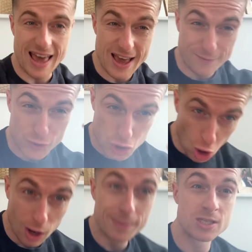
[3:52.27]
if
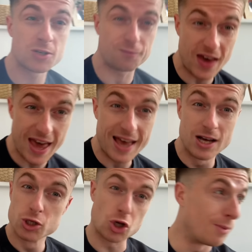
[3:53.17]
Solomon's fit,
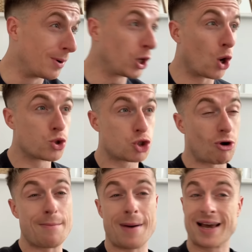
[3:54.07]
Solomon goes
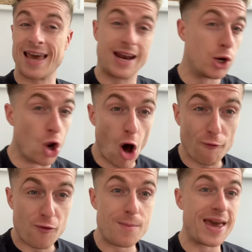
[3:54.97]
straight back in.
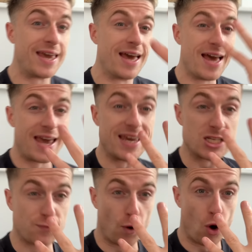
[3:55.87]
Not for me. He
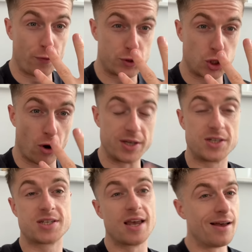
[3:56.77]
is fourth
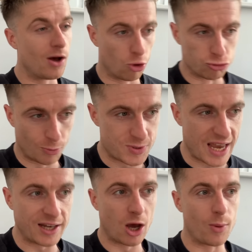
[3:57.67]
choice.
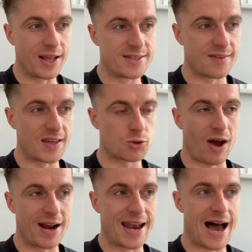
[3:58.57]
100% going into this
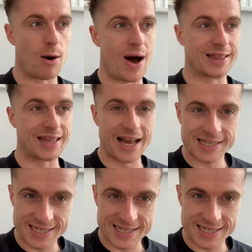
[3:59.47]
right now. I'd like to